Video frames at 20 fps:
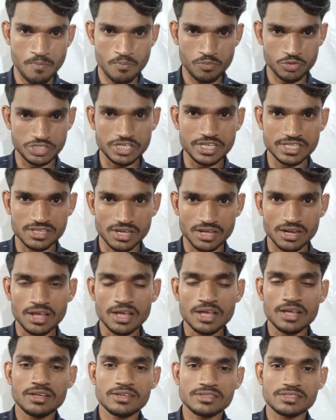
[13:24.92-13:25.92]
position,
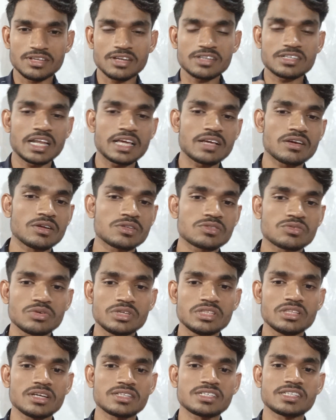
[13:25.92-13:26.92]
just like also
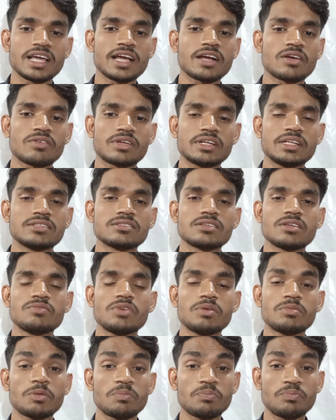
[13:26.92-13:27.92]
in the stack organization
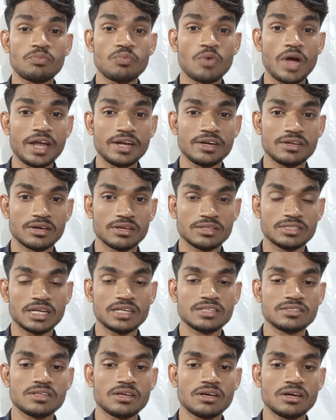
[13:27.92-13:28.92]
we have the pointer,
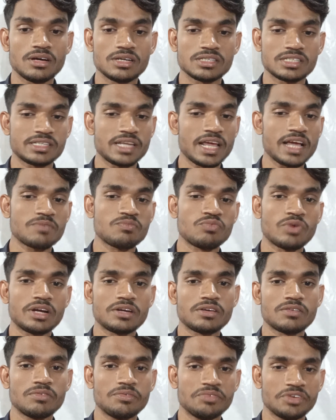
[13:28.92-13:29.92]
that is a stack
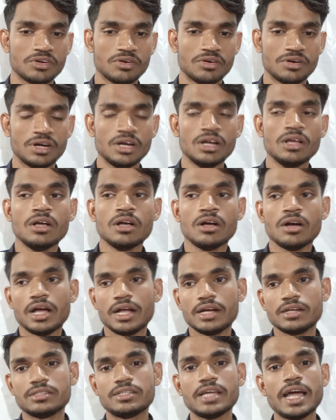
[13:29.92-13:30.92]
pointer will be called,
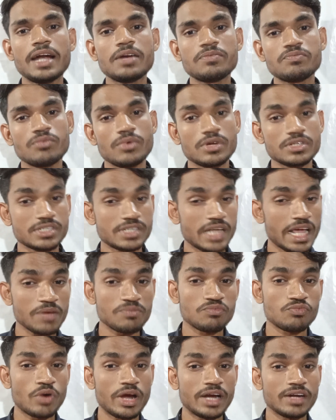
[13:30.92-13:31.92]
and that a
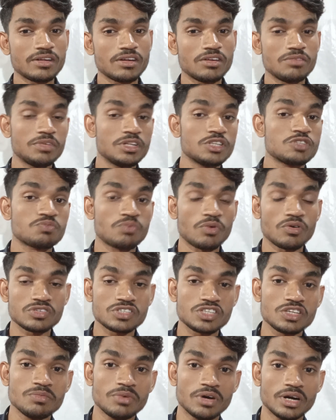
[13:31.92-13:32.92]
stack pointer will be
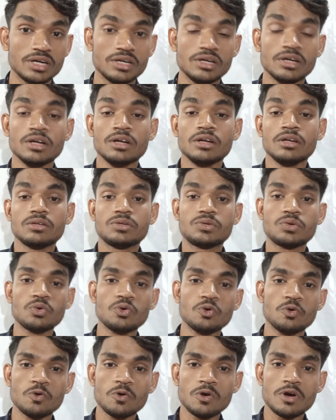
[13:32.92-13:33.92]
responsible
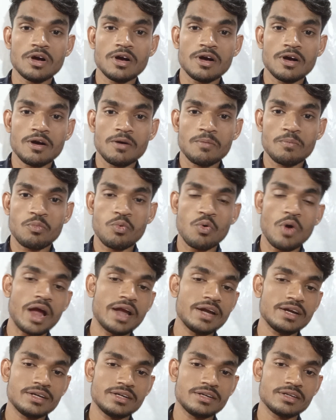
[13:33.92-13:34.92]
to
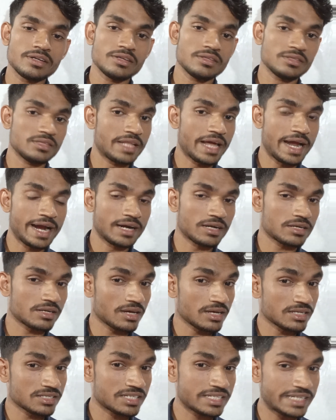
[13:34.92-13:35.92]
point that
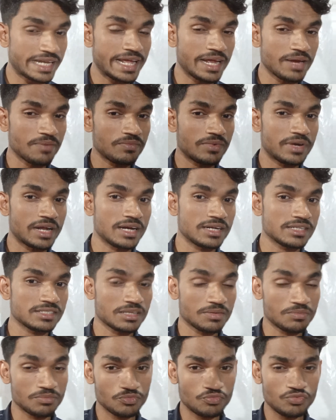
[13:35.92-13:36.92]
a step, that is
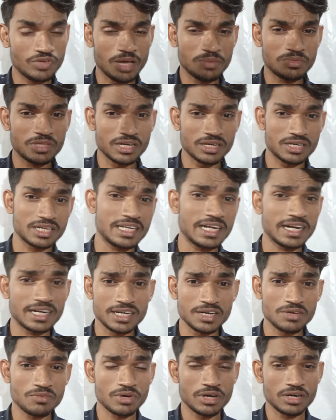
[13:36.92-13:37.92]
a, we have the
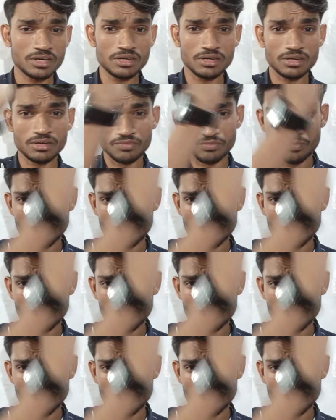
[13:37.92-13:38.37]
created one